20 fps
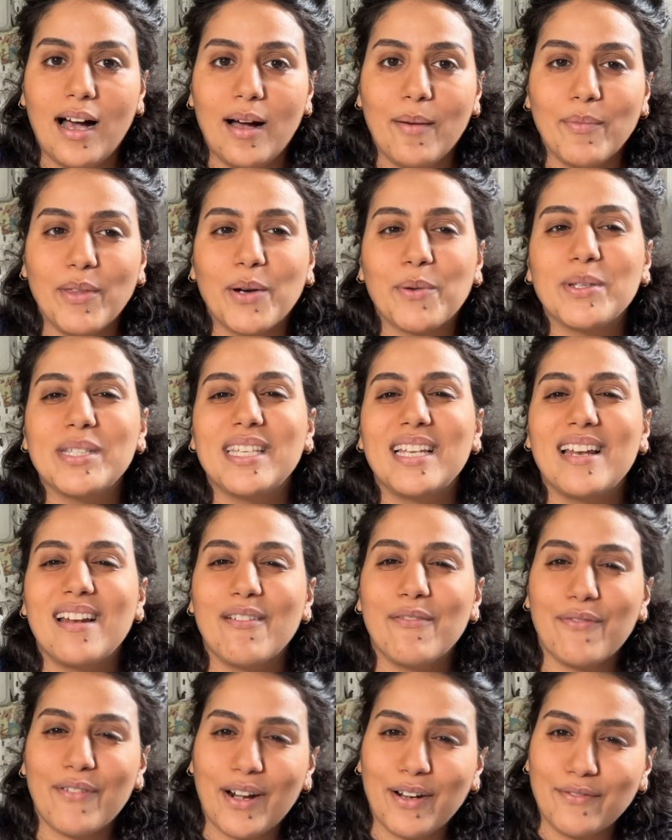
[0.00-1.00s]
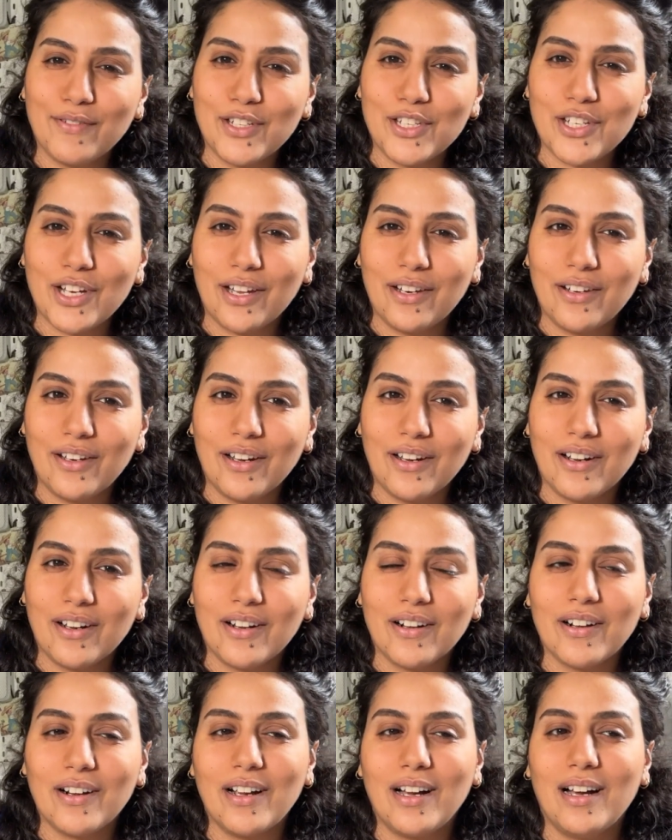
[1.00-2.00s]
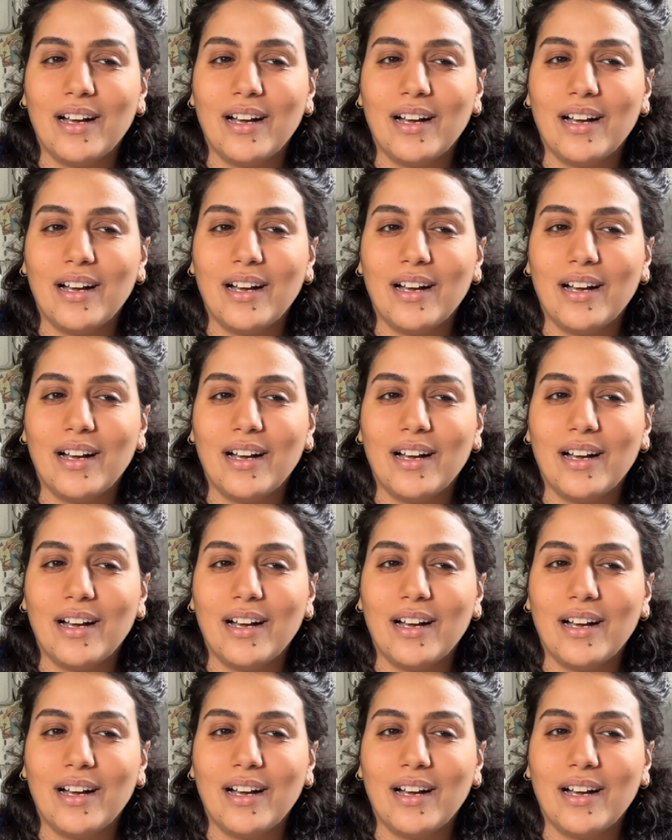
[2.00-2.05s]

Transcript: they were sitting in front of each other.